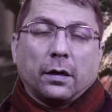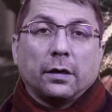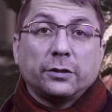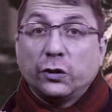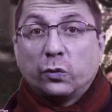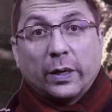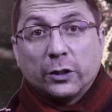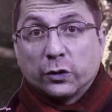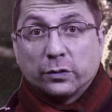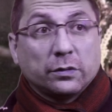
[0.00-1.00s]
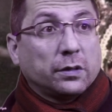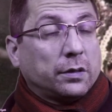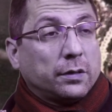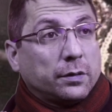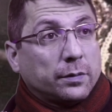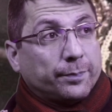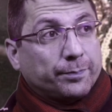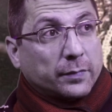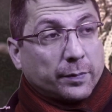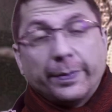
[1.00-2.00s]
situation,
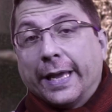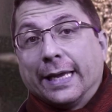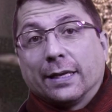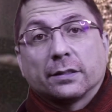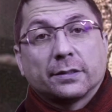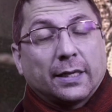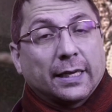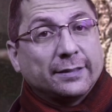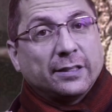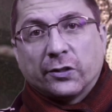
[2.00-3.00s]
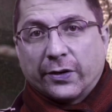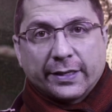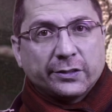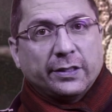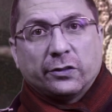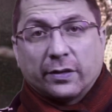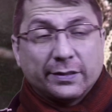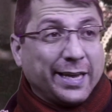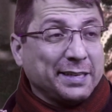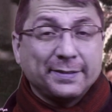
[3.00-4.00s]
beings, etc., etc.
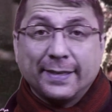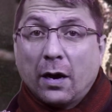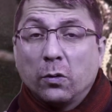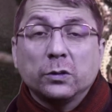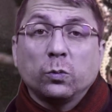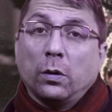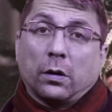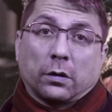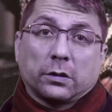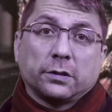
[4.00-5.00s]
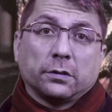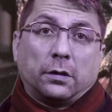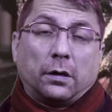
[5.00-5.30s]
That's how it works.